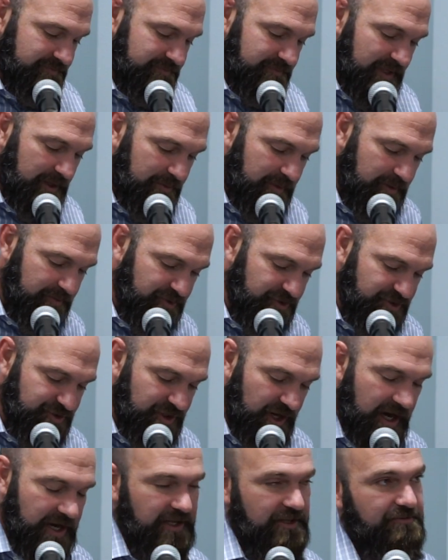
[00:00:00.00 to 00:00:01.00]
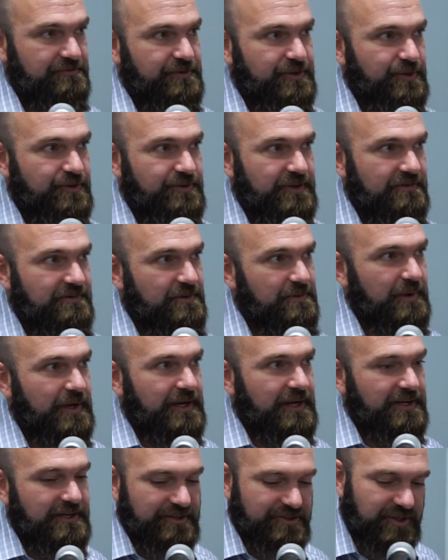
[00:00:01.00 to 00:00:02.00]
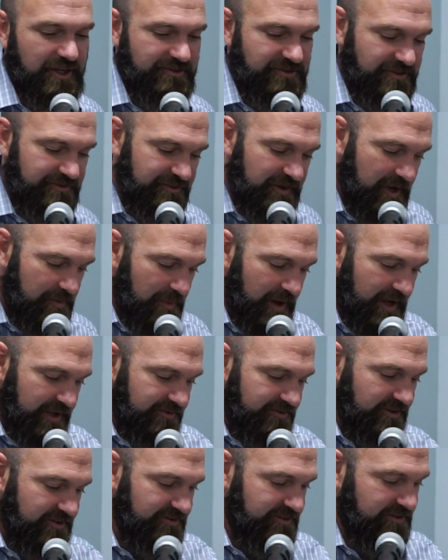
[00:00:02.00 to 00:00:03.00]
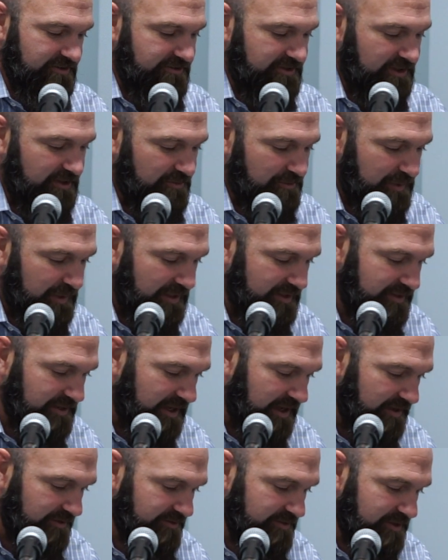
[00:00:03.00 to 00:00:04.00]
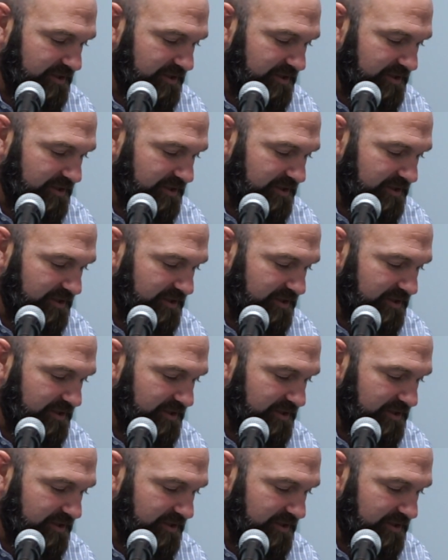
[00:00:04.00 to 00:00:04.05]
Maybe I'm just trying to confuse everybody to justify my existence here, but yeah.